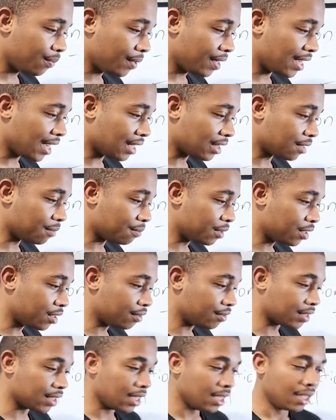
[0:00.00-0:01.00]
we got the
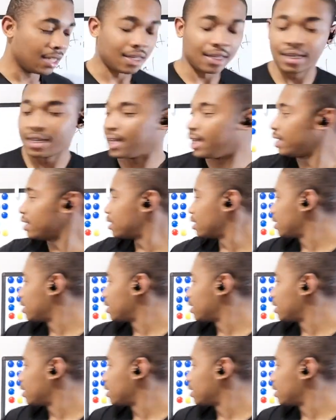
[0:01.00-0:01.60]
moves knight